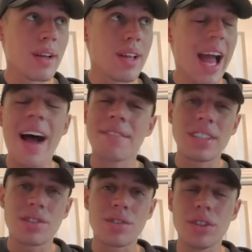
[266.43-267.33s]
have
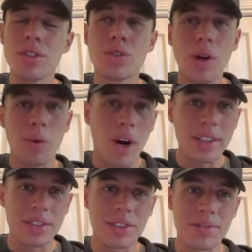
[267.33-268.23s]
this, you do it
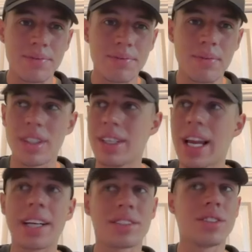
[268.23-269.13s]
once.
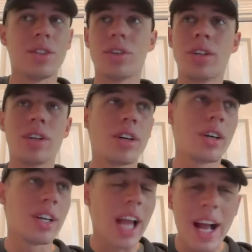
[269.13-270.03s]
Yes,
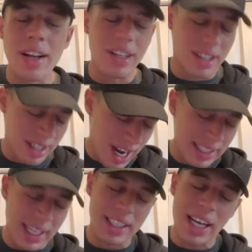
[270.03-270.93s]
you're
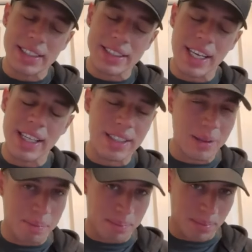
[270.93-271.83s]
not, and not to say that
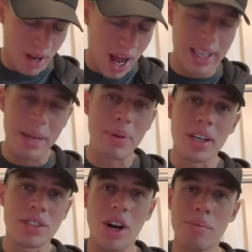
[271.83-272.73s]
the hockey
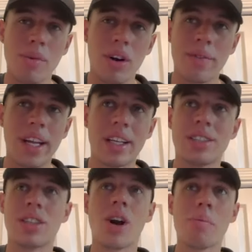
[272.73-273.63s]
players aren't motivated
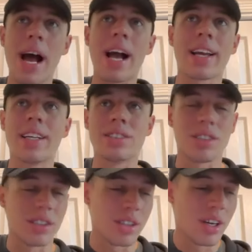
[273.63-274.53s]
to go back and
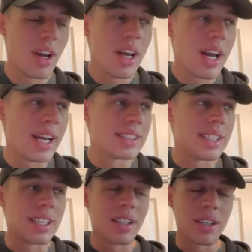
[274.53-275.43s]
to
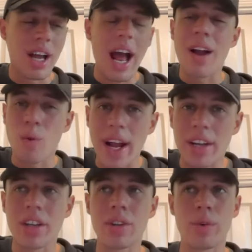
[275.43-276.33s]
write
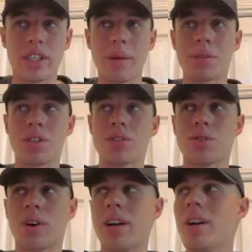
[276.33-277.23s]
another redemption
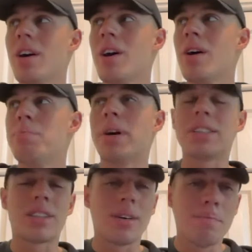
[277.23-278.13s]
story,
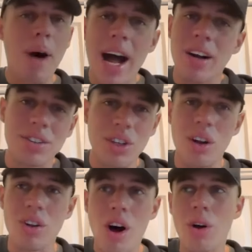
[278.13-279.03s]
but the miles
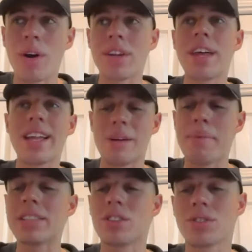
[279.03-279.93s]
along with it and the
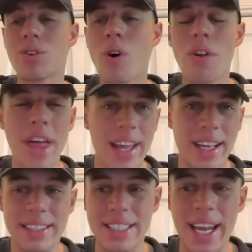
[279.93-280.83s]
mental toll that
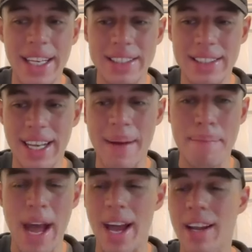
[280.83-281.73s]
it takes to get
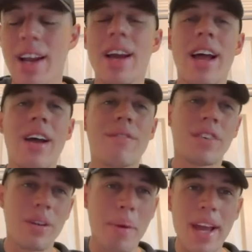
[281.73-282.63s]
back, and
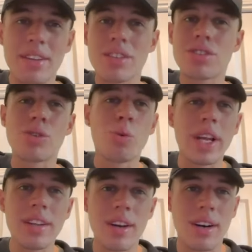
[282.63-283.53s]
for the Panthers to
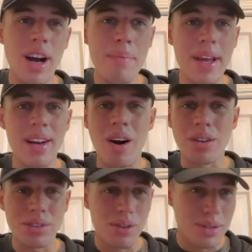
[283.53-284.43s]
win their cup and
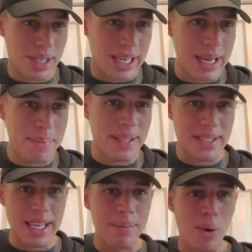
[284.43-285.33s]
also to keep a
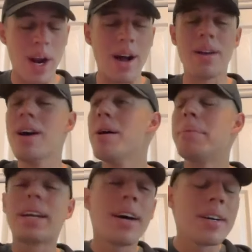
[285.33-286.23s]
team around.
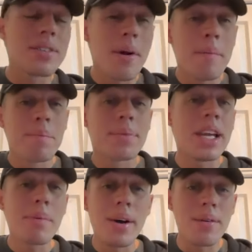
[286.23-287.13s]
Because
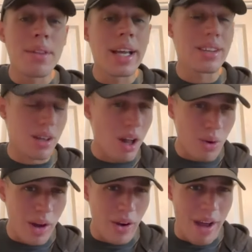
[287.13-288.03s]
think about like the
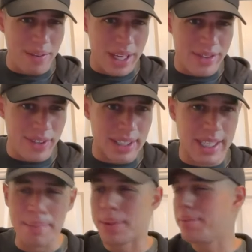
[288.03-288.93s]
Colorado Avalanche, for
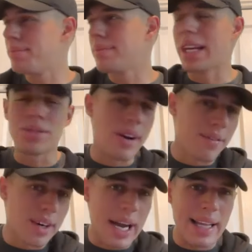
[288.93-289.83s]
example. They trade
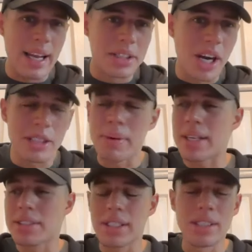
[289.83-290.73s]
for a guy like Josh
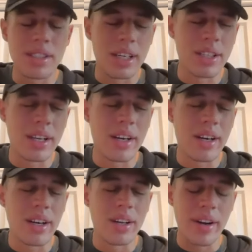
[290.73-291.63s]
Manson in
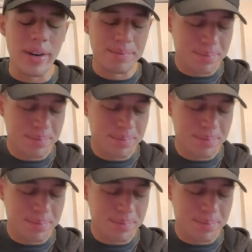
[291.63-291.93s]
their